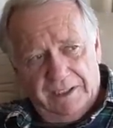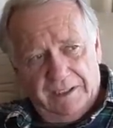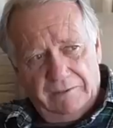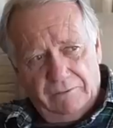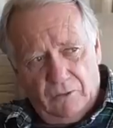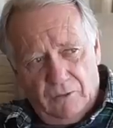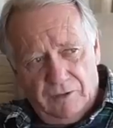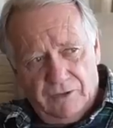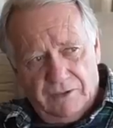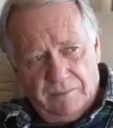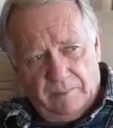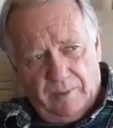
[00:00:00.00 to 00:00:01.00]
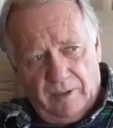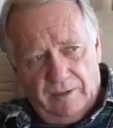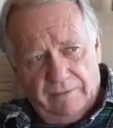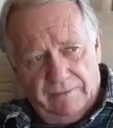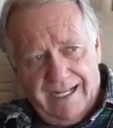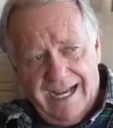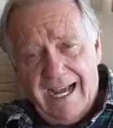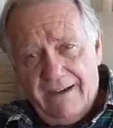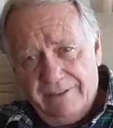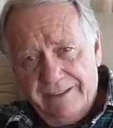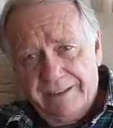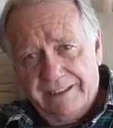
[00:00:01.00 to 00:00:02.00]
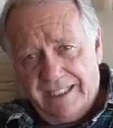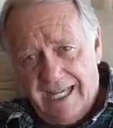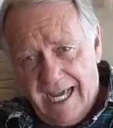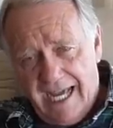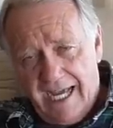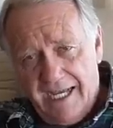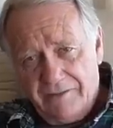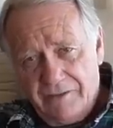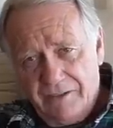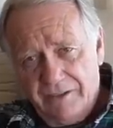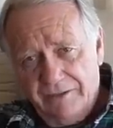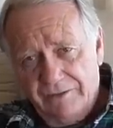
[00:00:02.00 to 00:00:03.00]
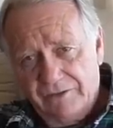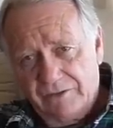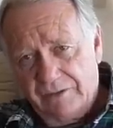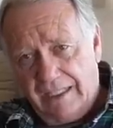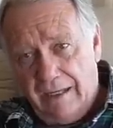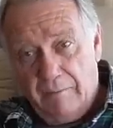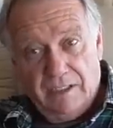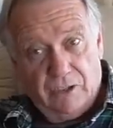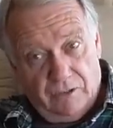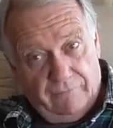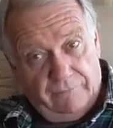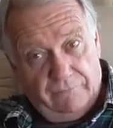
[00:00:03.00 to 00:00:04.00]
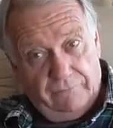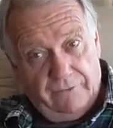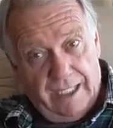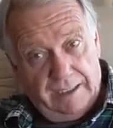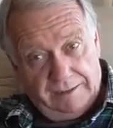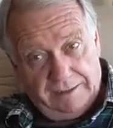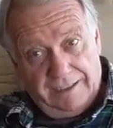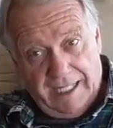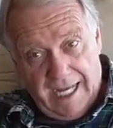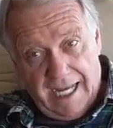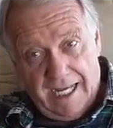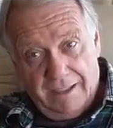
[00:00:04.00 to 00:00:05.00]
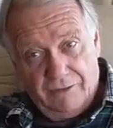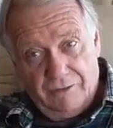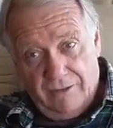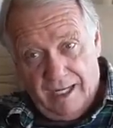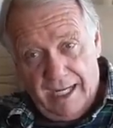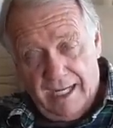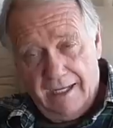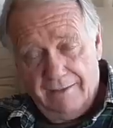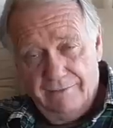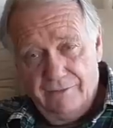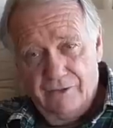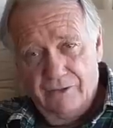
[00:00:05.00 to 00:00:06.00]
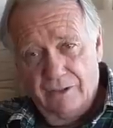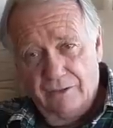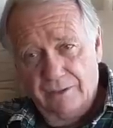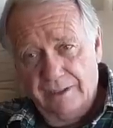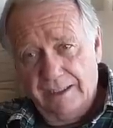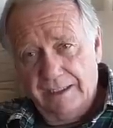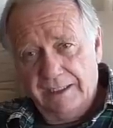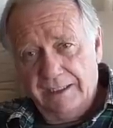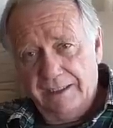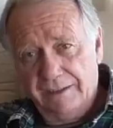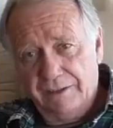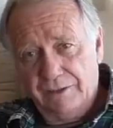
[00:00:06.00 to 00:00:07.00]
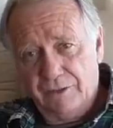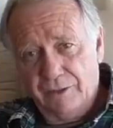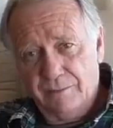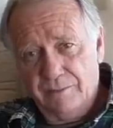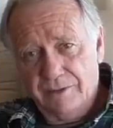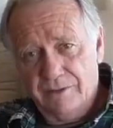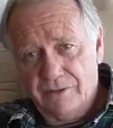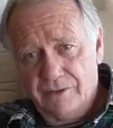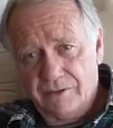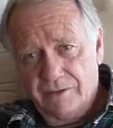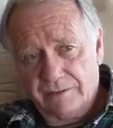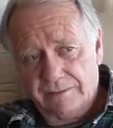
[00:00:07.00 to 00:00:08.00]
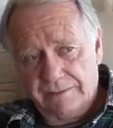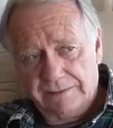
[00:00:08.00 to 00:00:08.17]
And of course, part of having the cash is how much of that cash you have, so it determines